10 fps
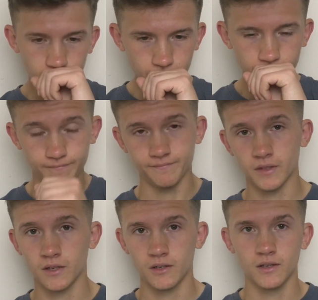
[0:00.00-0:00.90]

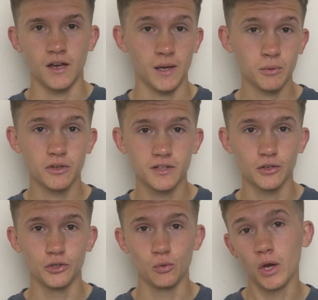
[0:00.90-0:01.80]
I'm going to tell
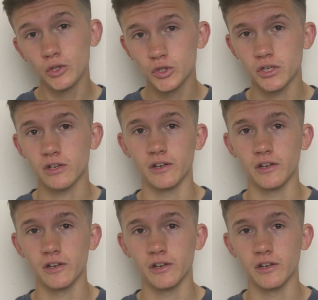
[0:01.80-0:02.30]
you why you shouldn't